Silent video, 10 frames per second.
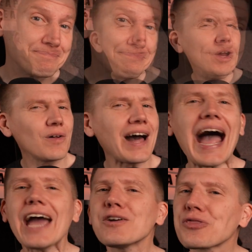Well,
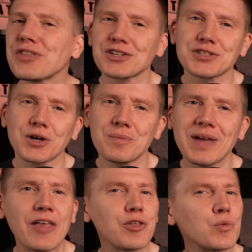I don't think so.
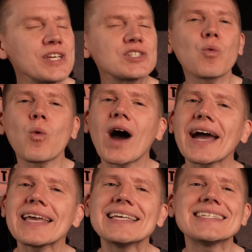And the reason
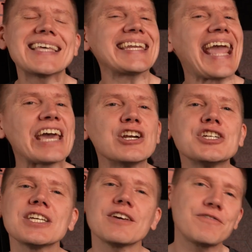why is that
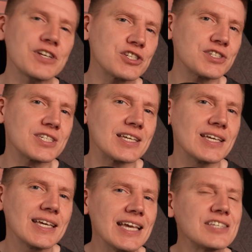energy efficiency
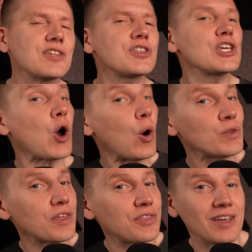isn't the
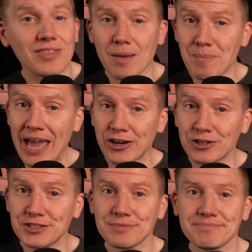only thing that
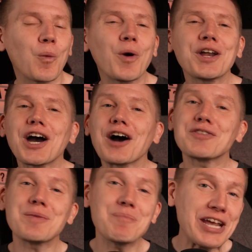matters. One of
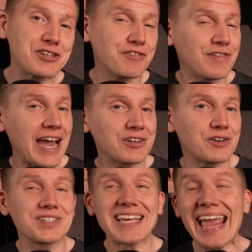the major
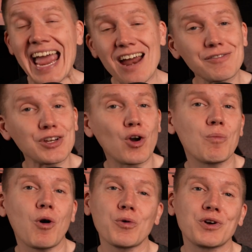factors every
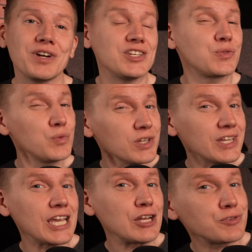homeowner is
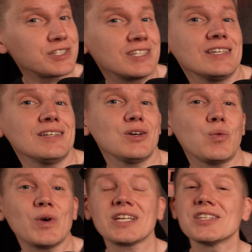really interested in
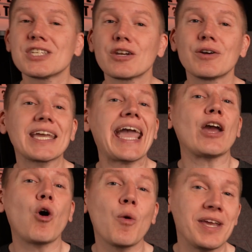when considering a
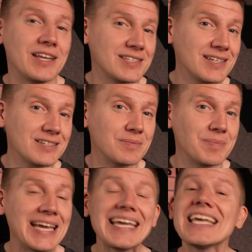home heating system
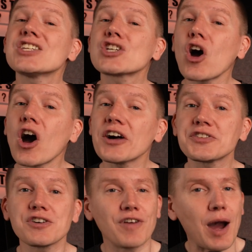is
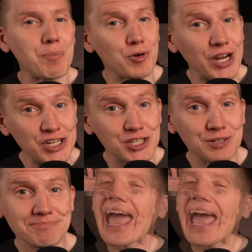cost of operation.